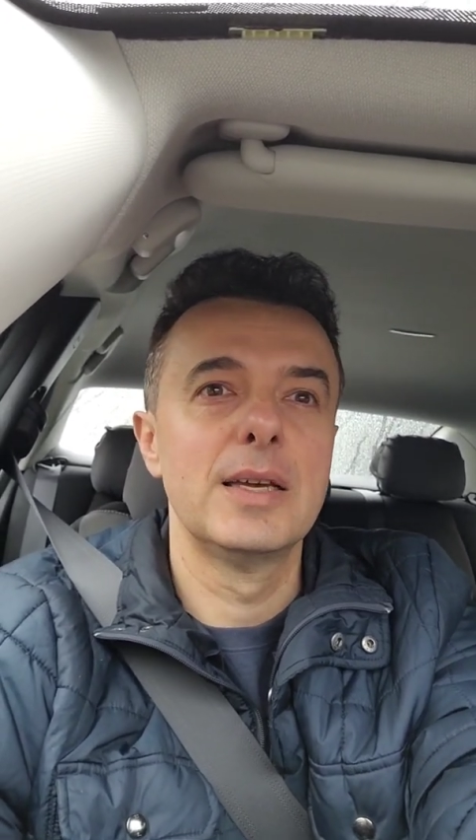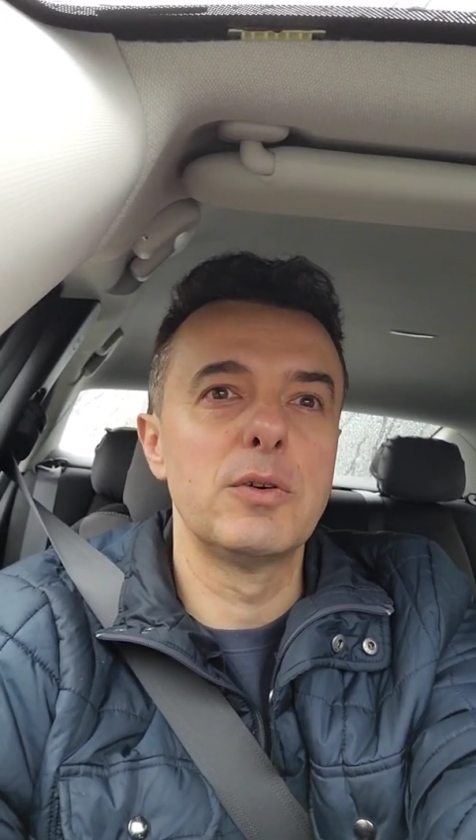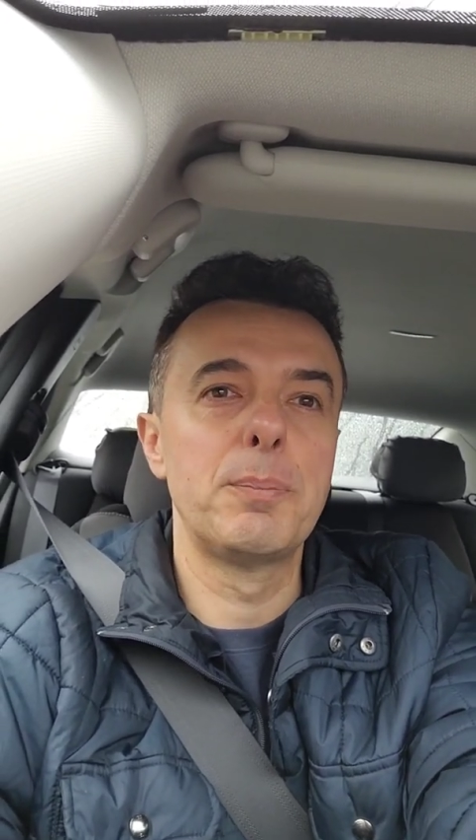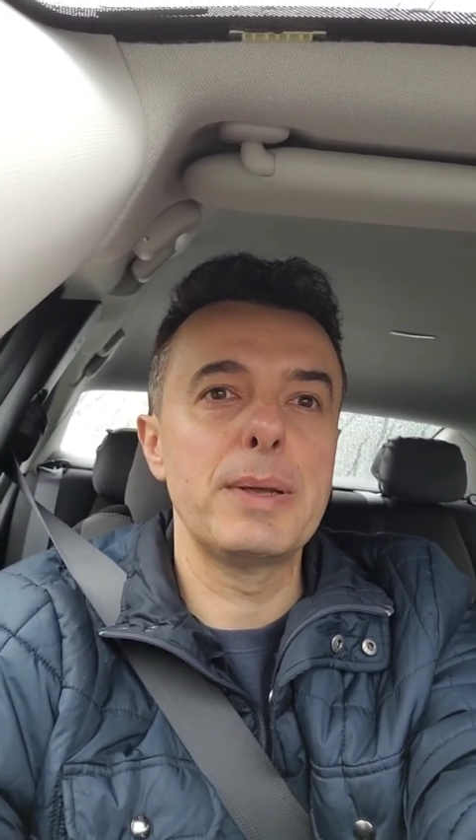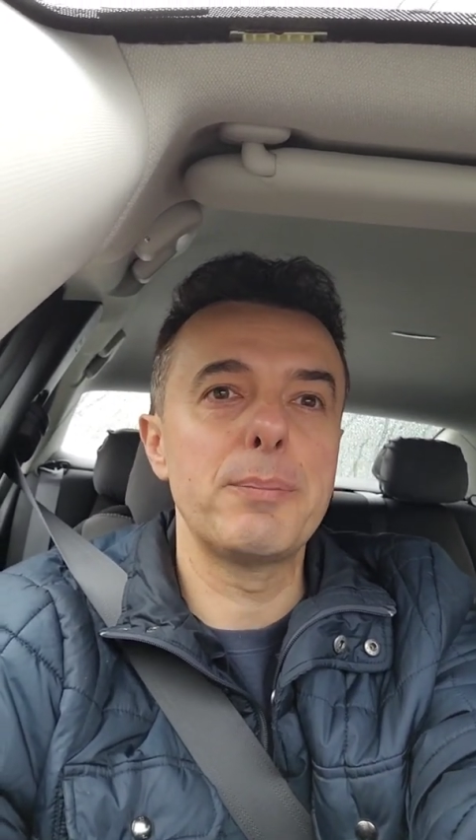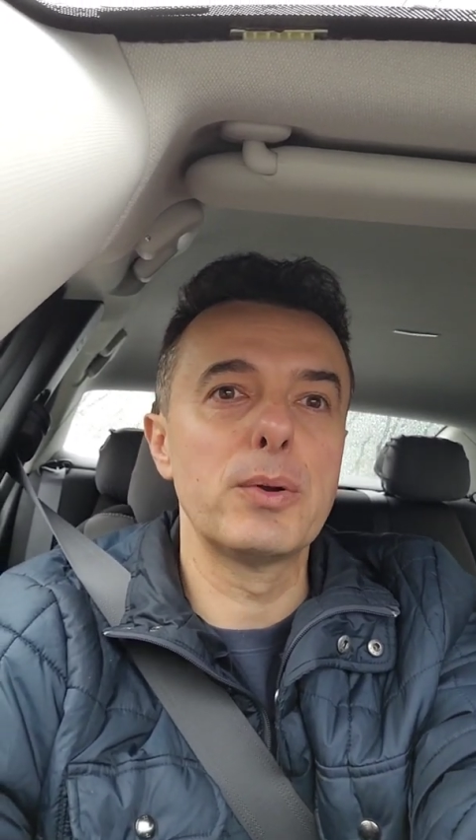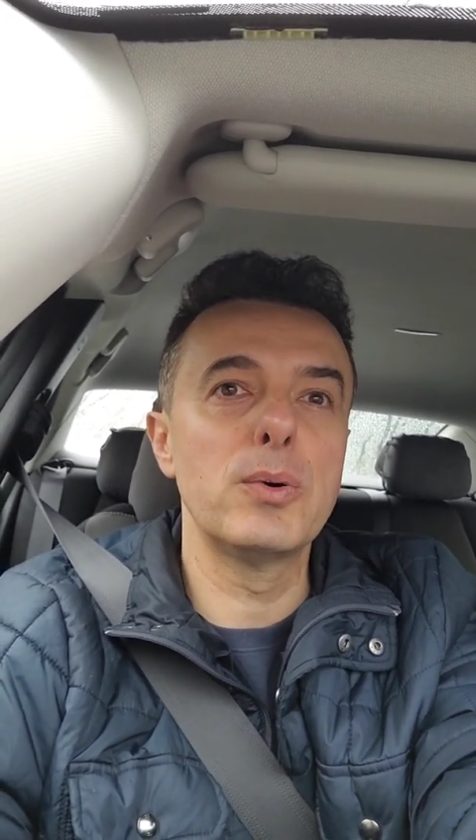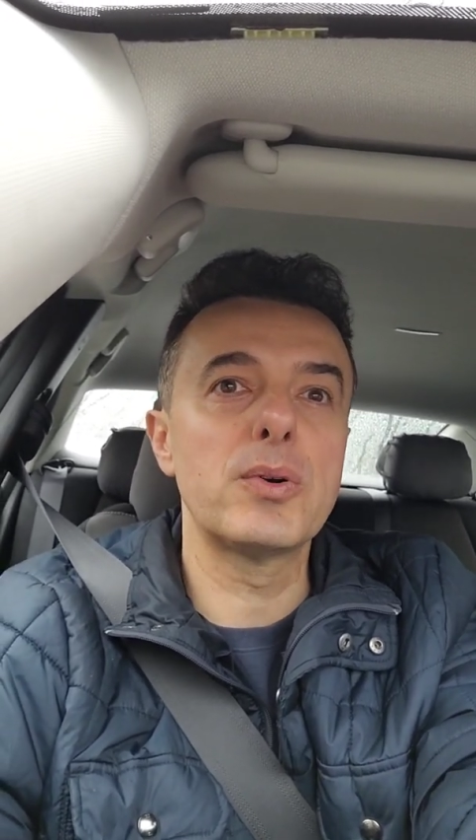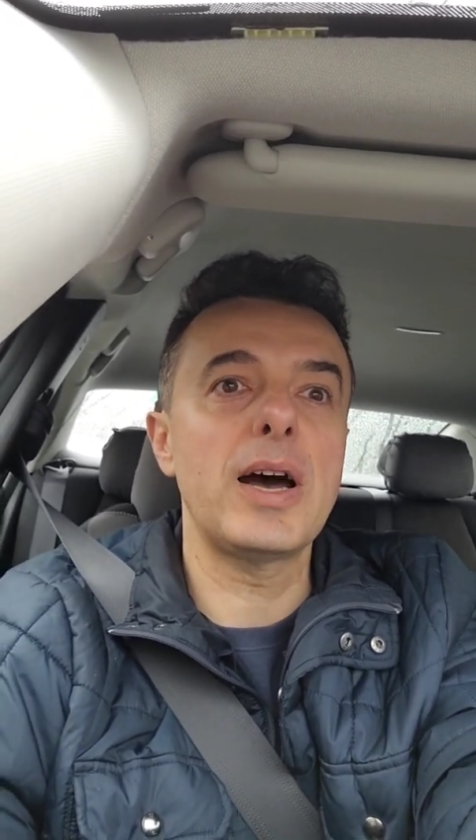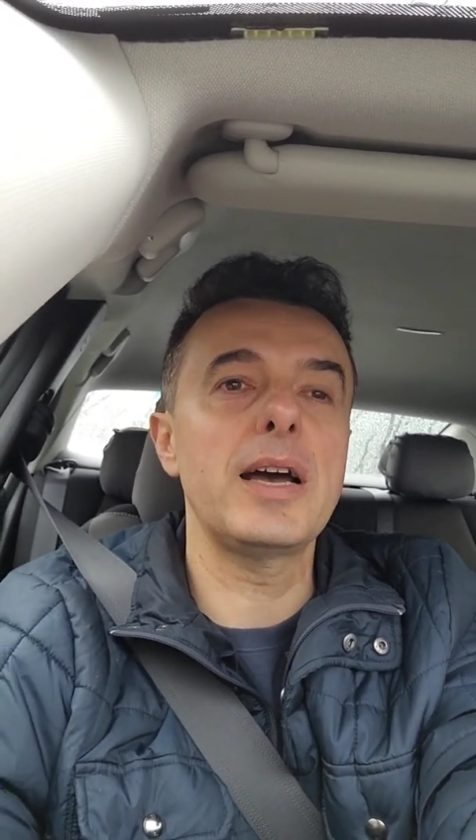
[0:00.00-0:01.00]
for people who
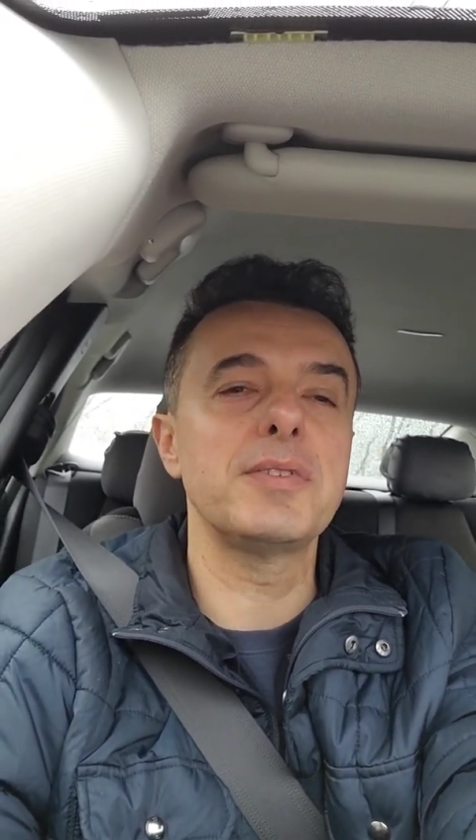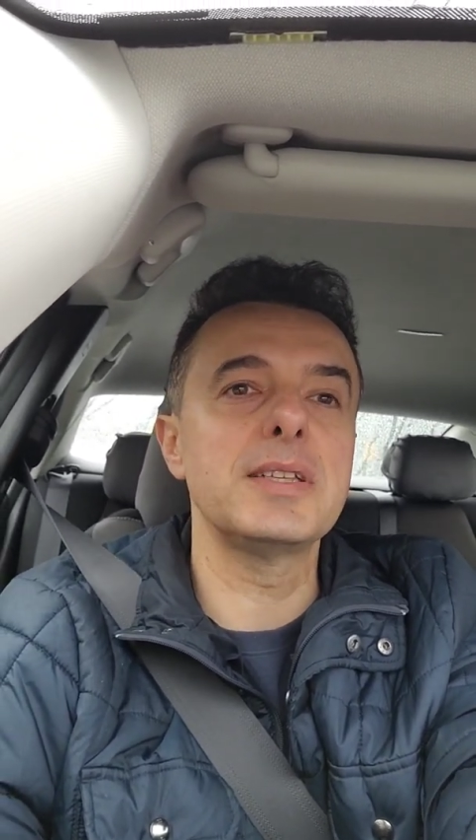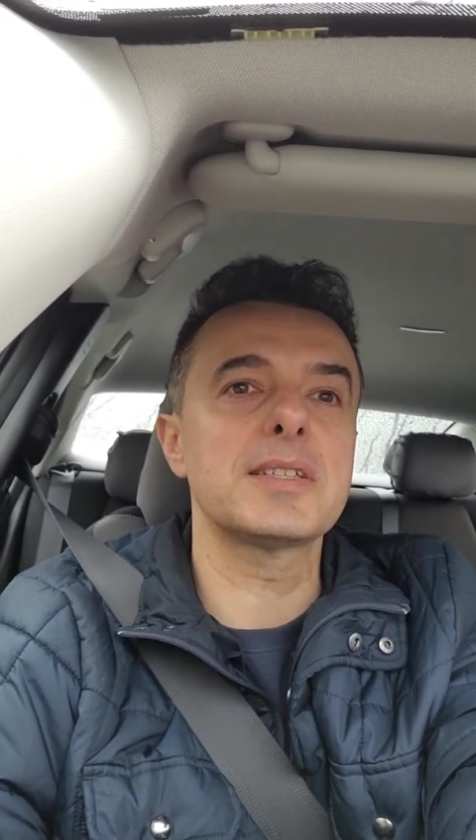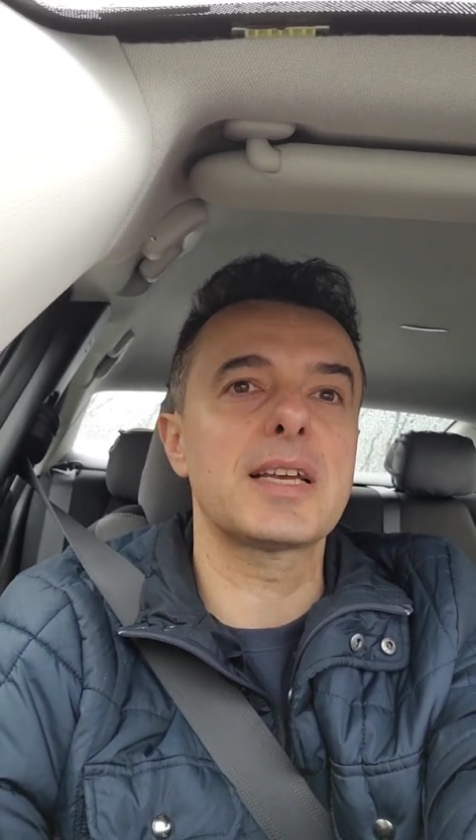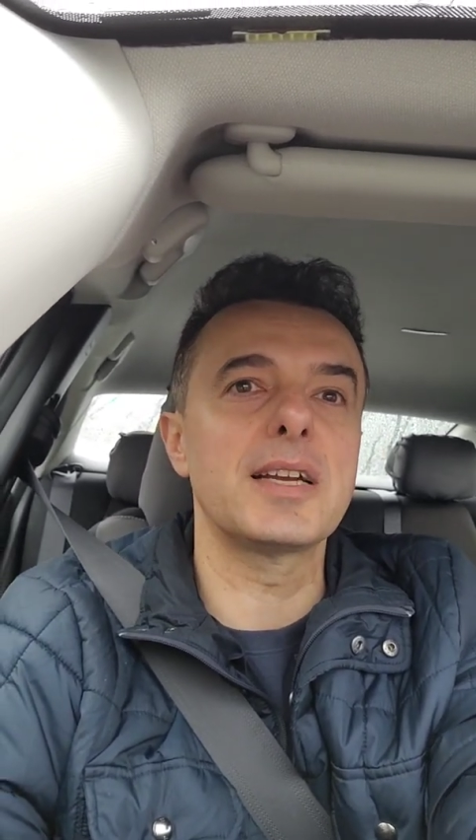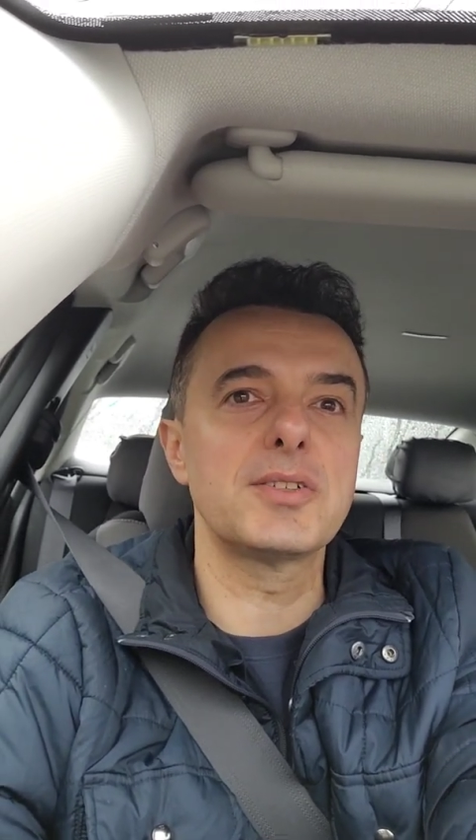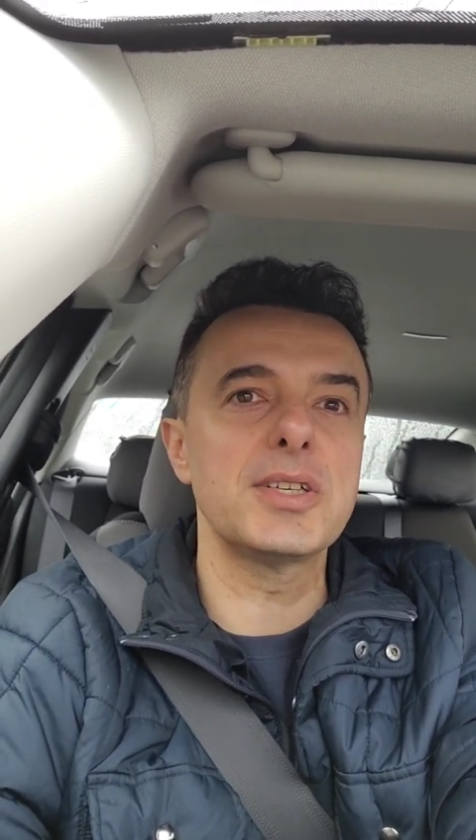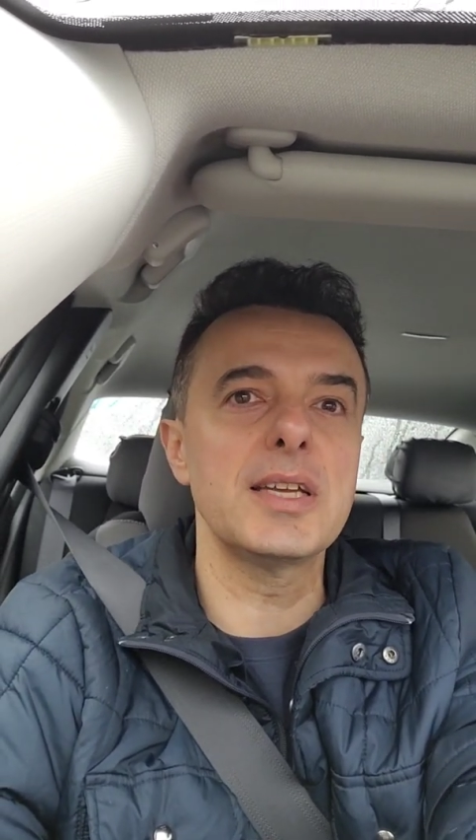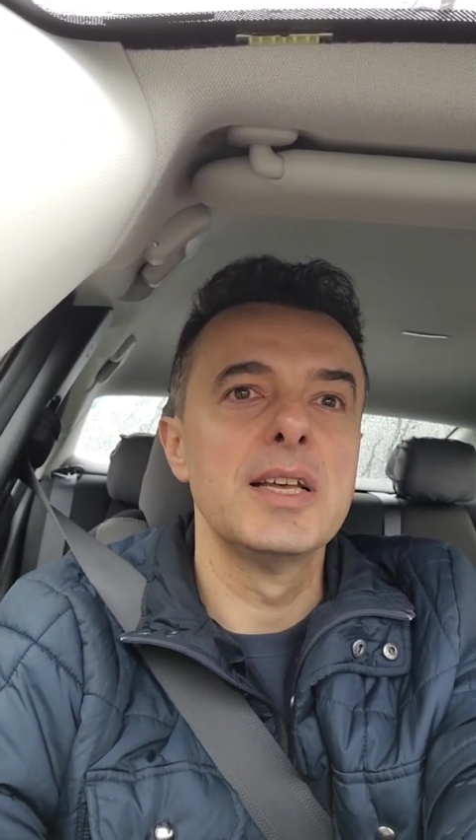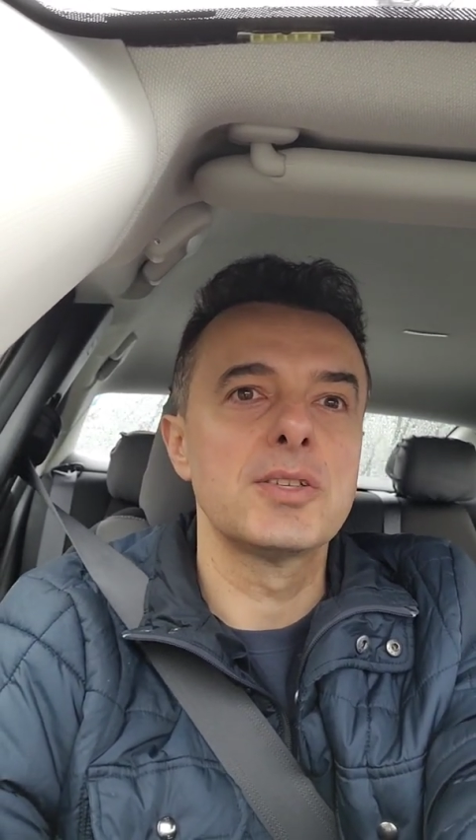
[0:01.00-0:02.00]
arrive in this
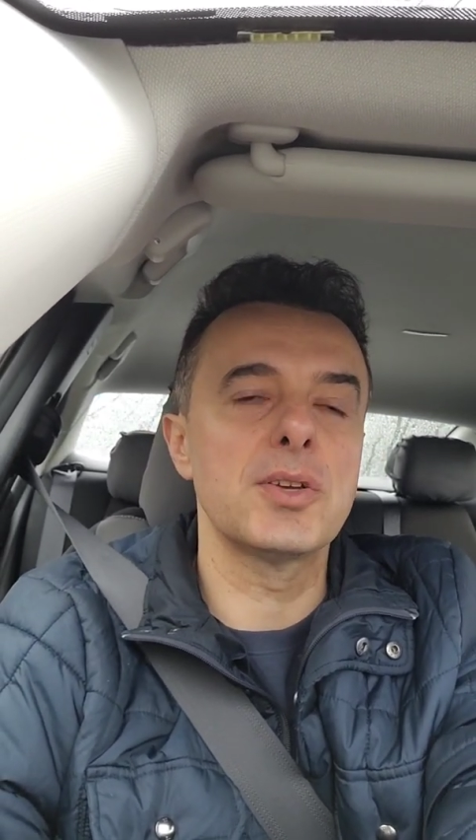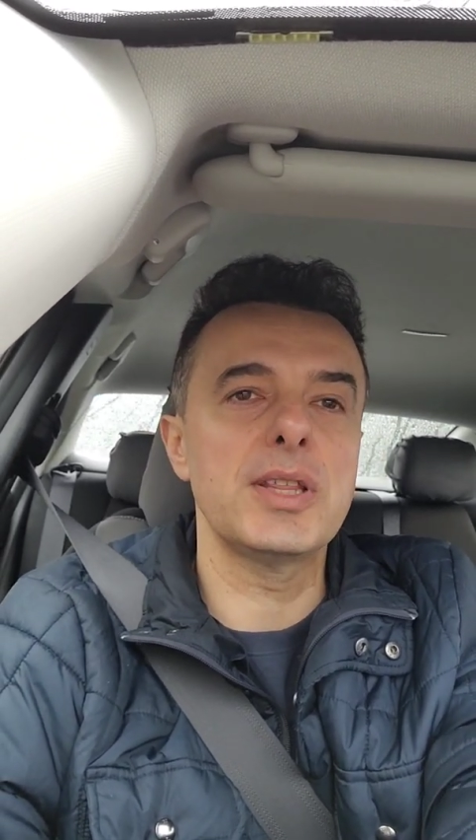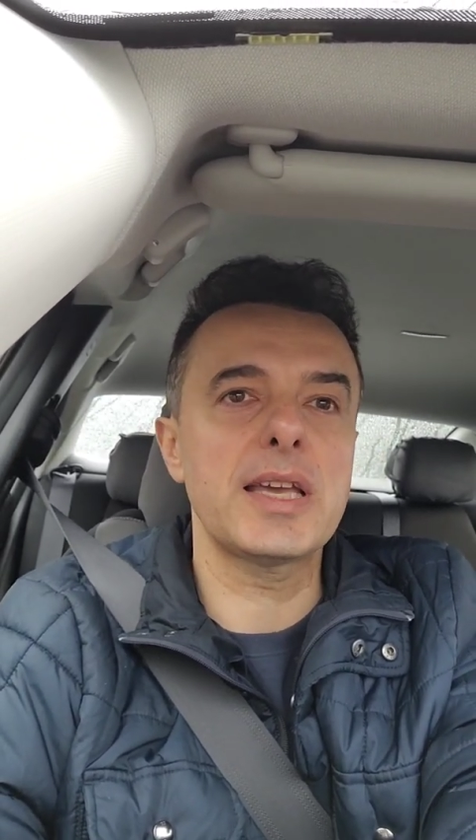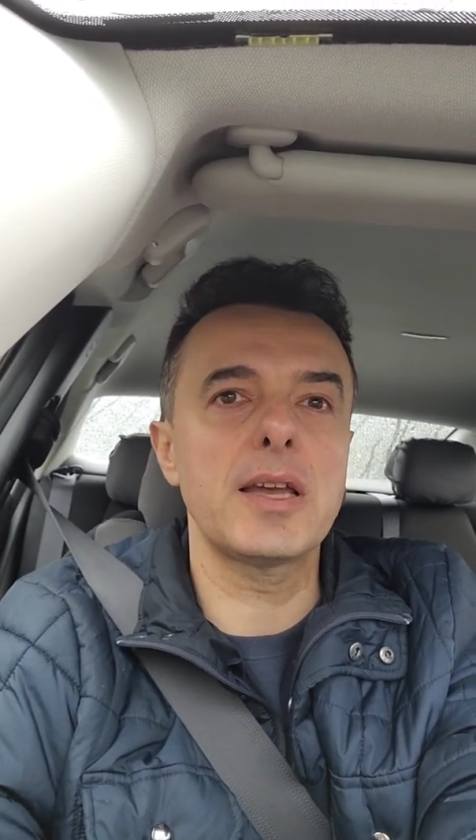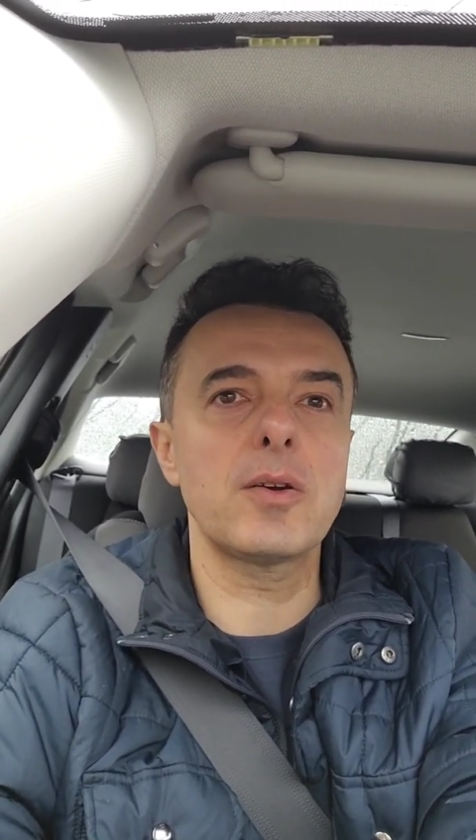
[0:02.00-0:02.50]
country so they can